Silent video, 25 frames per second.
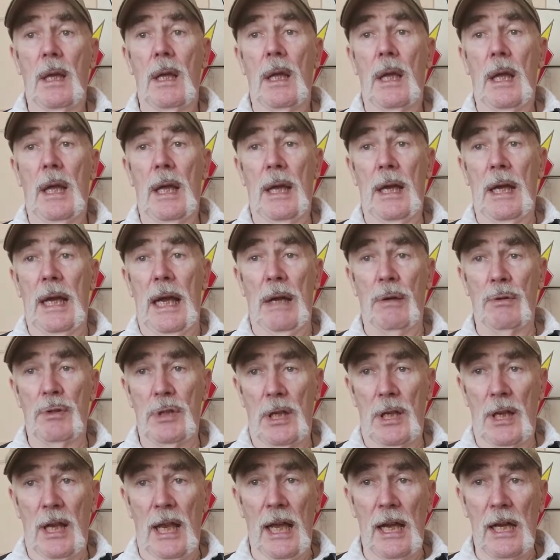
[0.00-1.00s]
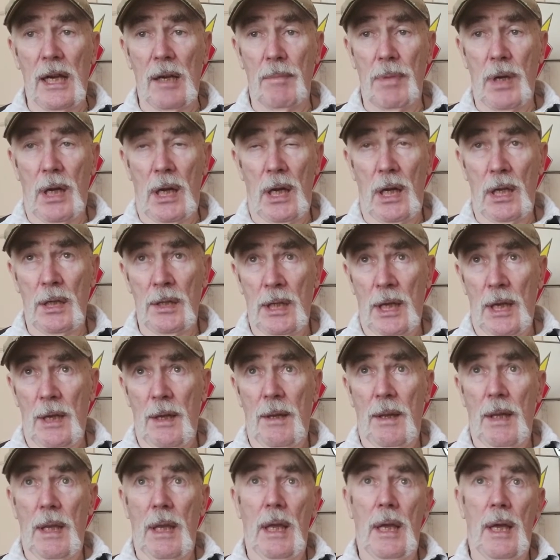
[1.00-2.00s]
out at Langeban,
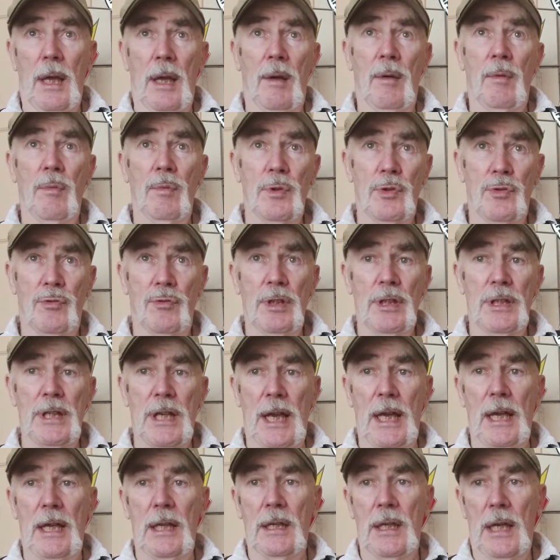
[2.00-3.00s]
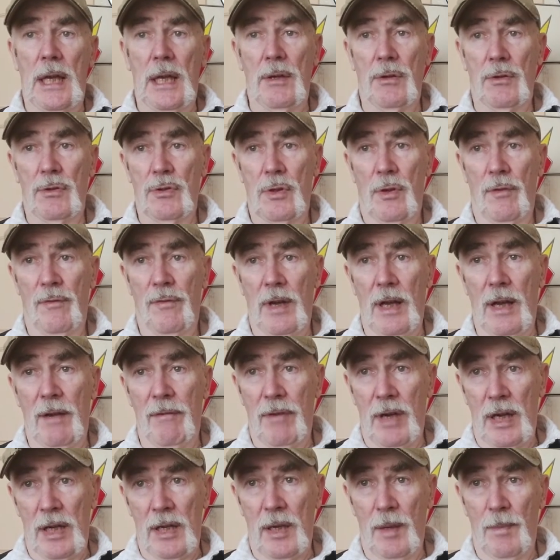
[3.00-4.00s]
was retained, and also five
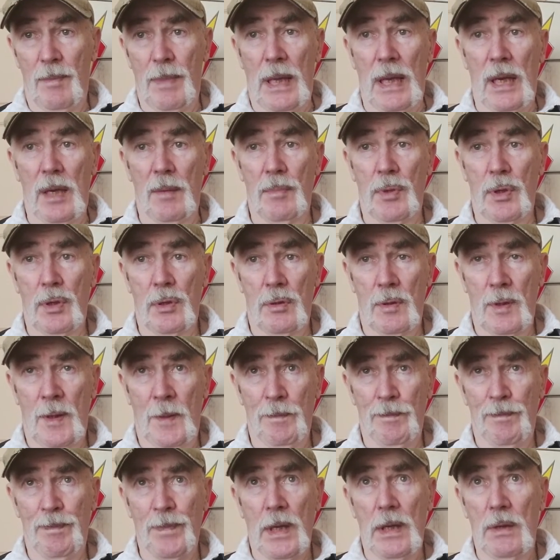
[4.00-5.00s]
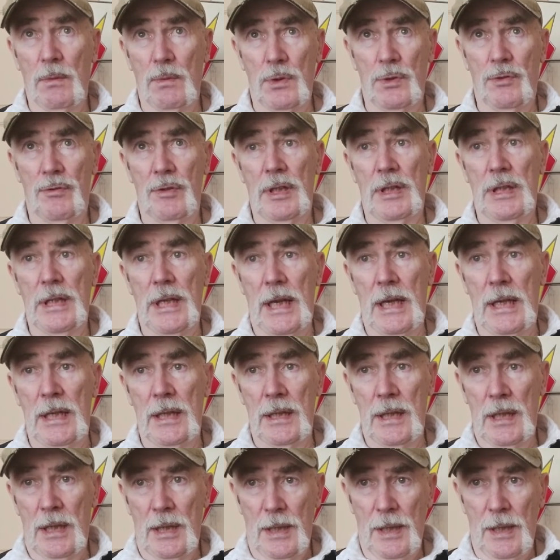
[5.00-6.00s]
recce at Palabora was retained
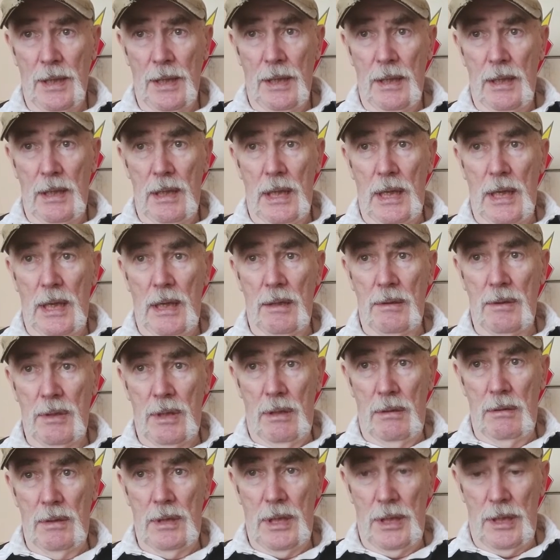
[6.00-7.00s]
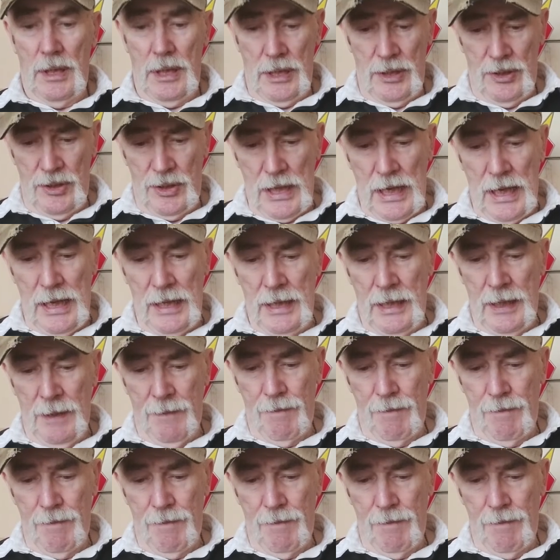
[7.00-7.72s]
to this day.